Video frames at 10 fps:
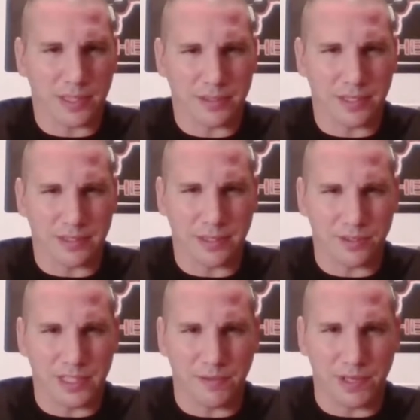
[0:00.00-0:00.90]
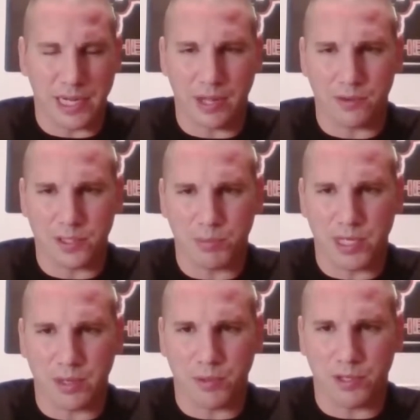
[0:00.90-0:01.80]
like $60 or $70,
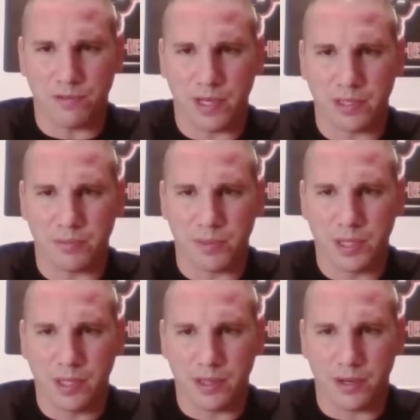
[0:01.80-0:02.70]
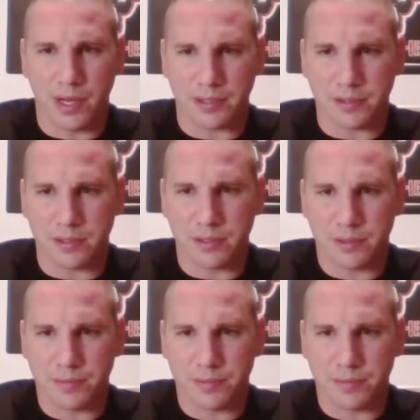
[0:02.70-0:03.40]
depending on where you find them. They're excellent.